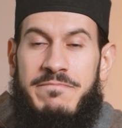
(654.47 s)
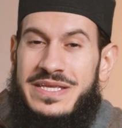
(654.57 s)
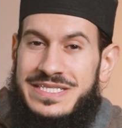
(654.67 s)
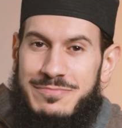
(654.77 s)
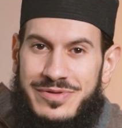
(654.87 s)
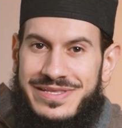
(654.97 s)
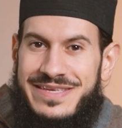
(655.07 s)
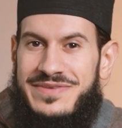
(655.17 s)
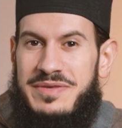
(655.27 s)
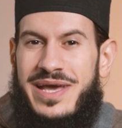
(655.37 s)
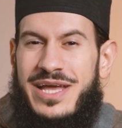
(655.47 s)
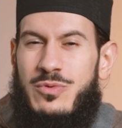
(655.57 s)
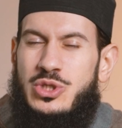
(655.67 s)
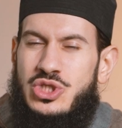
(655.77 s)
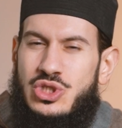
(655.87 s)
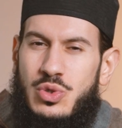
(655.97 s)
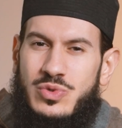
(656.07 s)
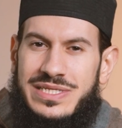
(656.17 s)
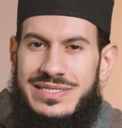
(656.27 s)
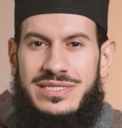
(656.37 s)
this believing man was so
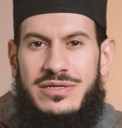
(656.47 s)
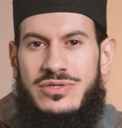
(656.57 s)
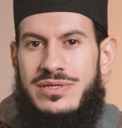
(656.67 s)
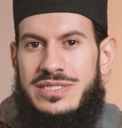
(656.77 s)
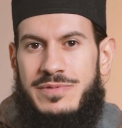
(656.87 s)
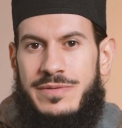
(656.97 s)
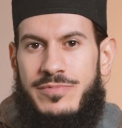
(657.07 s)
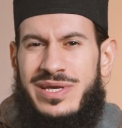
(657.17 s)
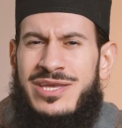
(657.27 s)
sincere to his people.